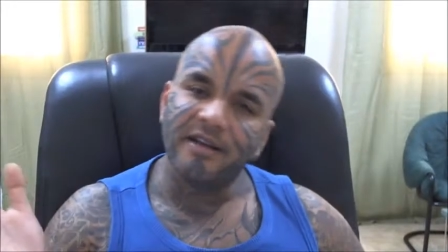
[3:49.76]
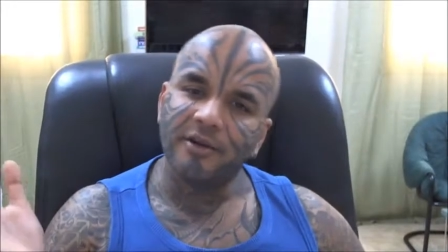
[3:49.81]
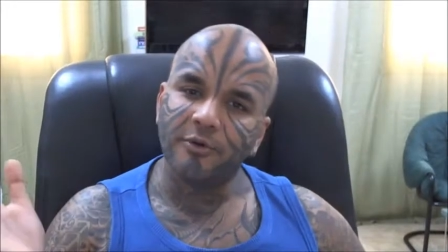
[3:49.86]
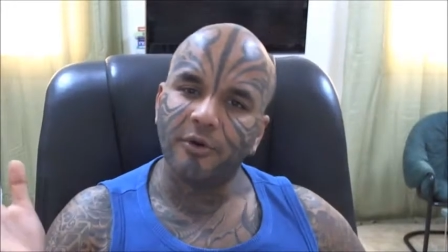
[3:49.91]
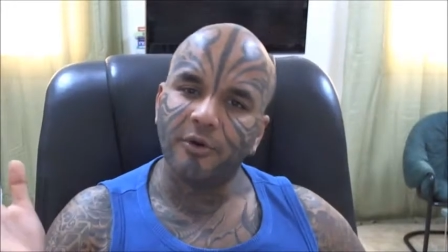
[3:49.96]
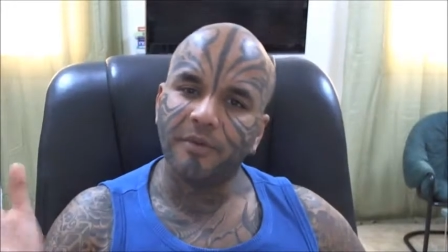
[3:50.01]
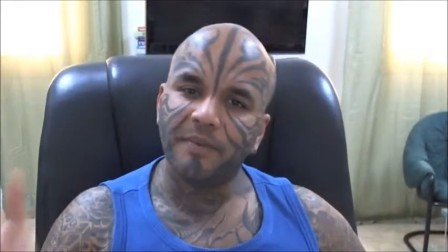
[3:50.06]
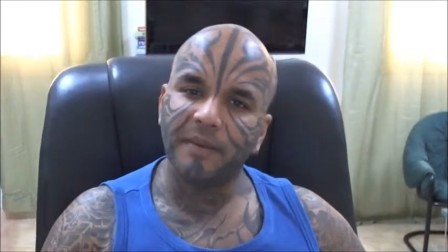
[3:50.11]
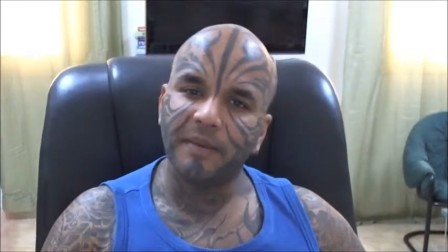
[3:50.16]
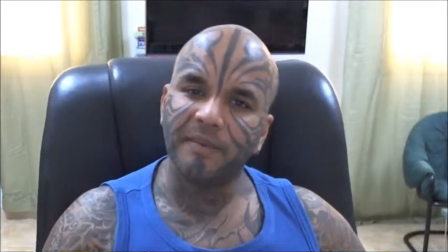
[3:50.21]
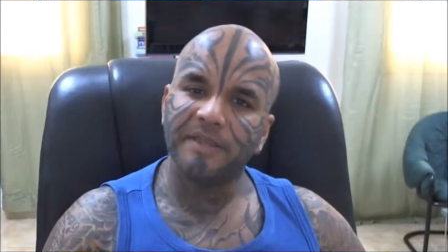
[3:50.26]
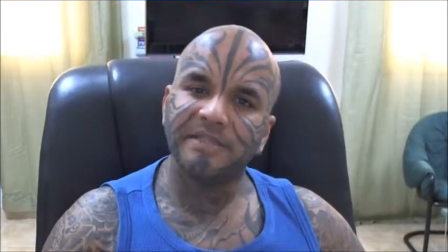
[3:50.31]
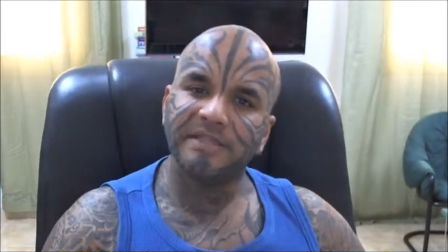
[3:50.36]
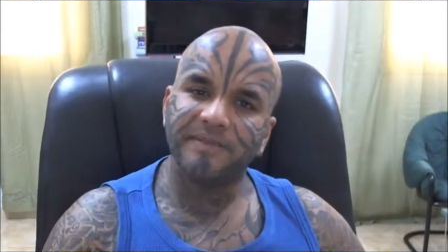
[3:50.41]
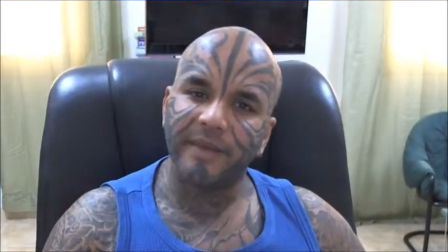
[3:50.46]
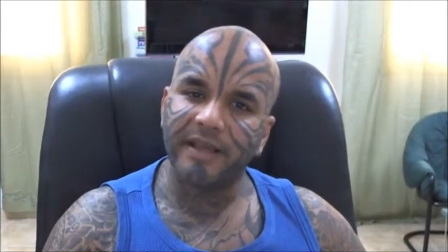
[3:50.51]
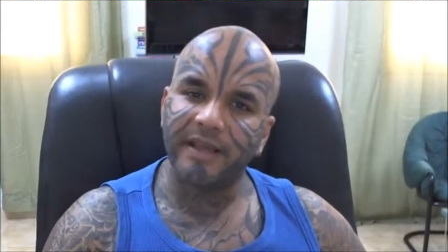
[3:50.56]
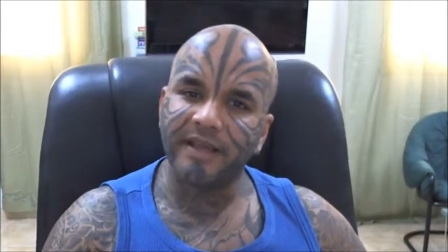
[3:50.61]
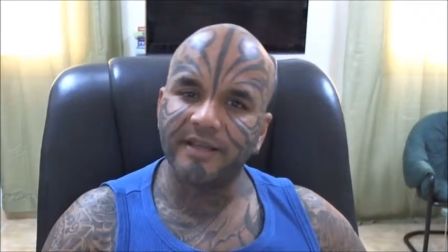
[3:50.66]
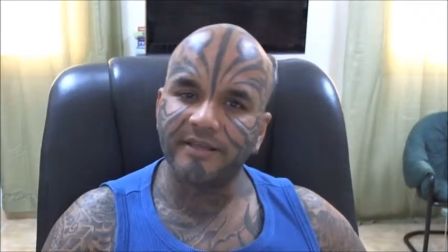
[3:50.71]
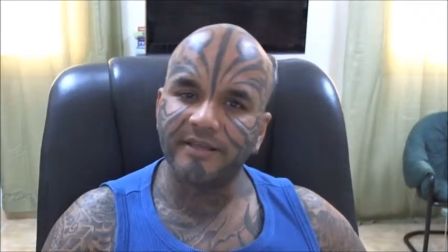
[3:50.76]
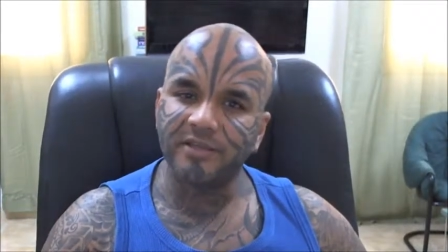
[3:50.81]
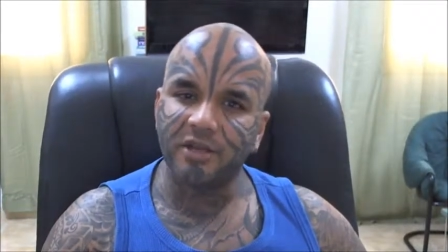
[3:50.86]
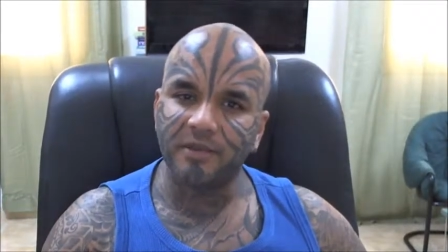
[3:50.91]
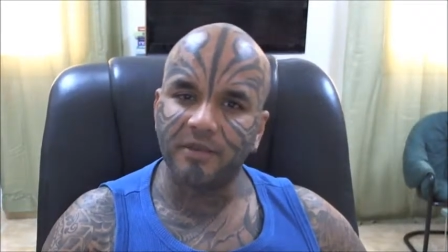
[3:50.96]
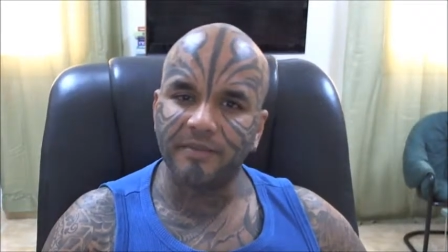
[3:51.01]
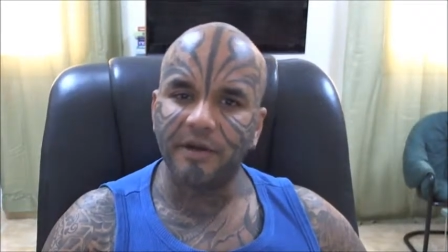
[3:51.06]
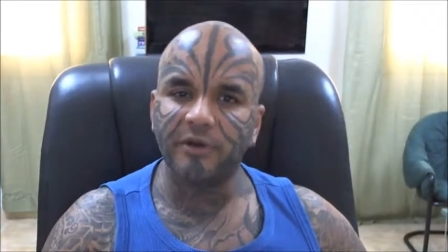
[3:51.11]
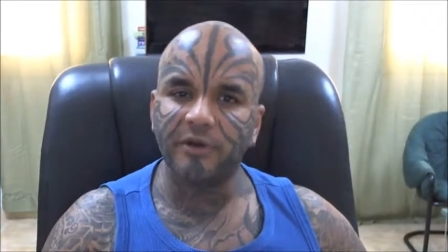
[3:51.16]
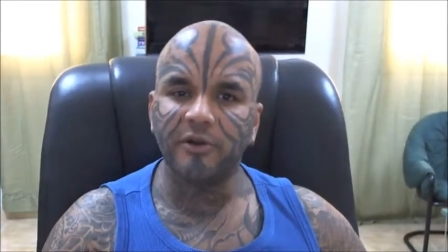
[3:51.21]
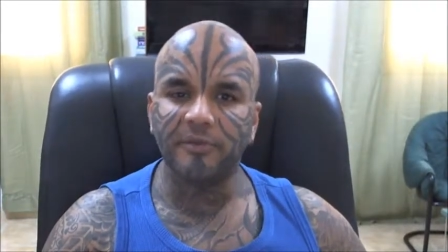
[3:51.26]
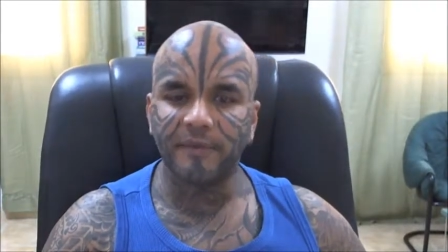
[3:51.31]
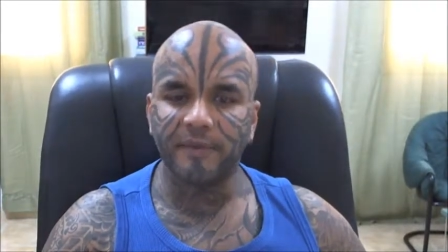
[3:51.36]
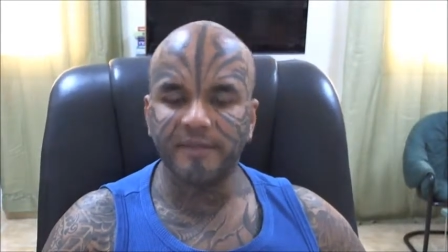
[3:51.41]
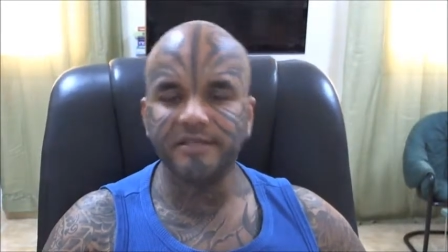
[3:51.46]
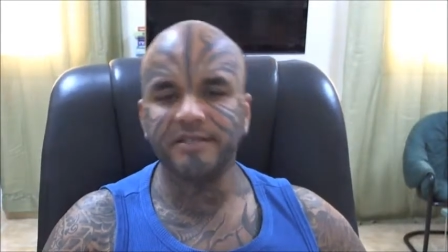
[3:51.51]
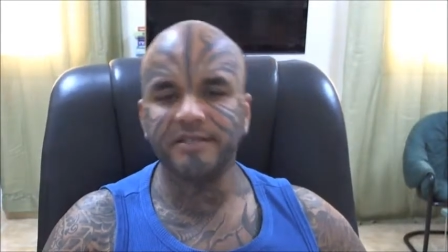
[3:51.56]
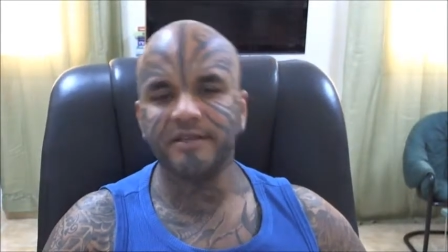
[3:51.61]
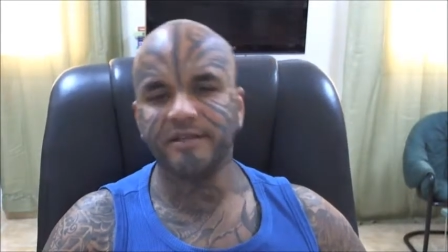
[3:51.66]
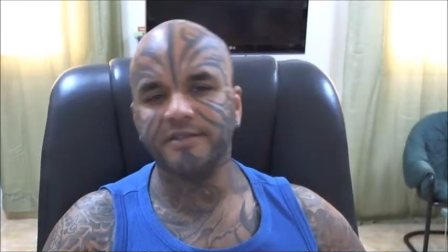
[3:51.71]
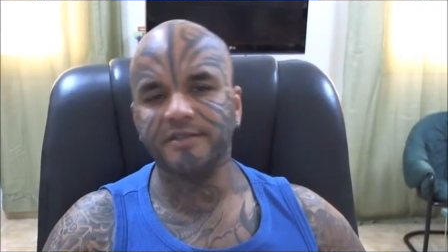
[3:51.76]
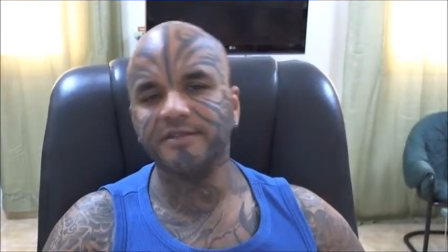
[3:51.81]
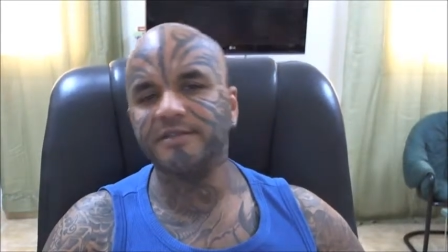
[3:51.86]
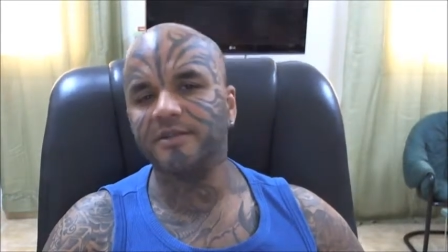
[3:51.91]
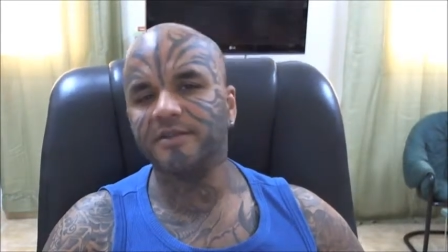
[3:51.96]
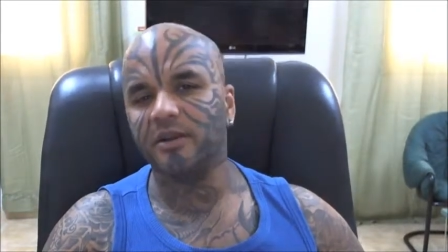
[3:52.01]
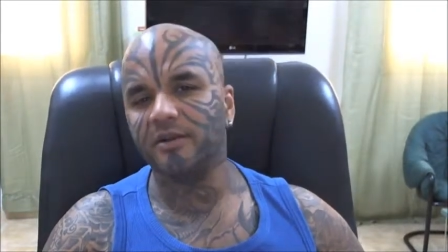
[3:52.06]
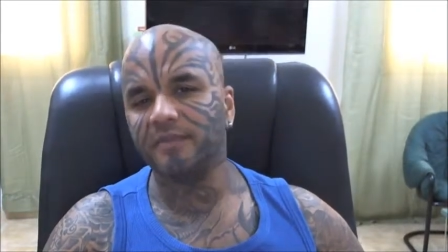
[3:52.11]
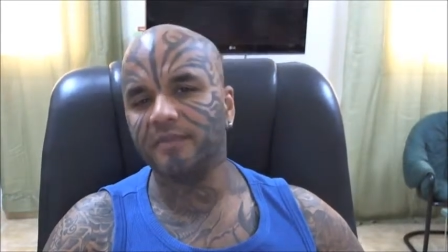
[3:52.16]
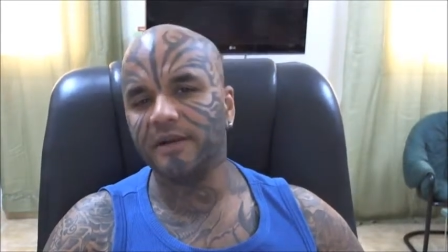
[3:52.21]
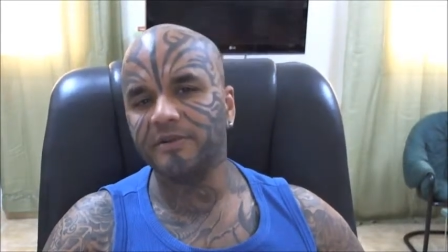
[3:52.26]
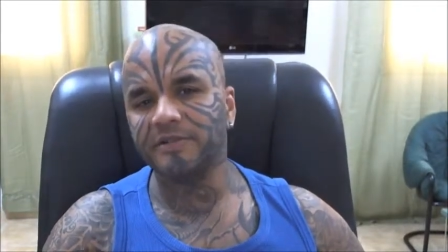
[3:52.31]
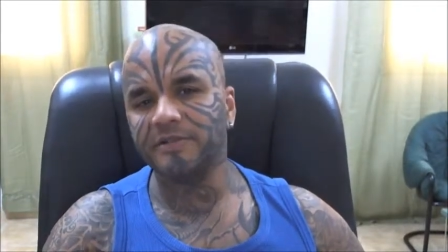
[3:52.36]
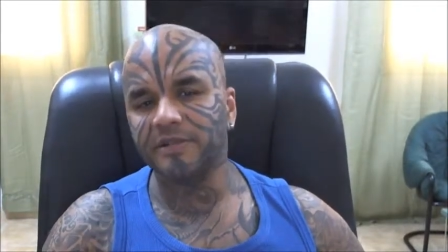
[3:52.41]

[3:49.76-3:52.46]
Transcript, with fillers: what public speaking is all about or presentation is all about.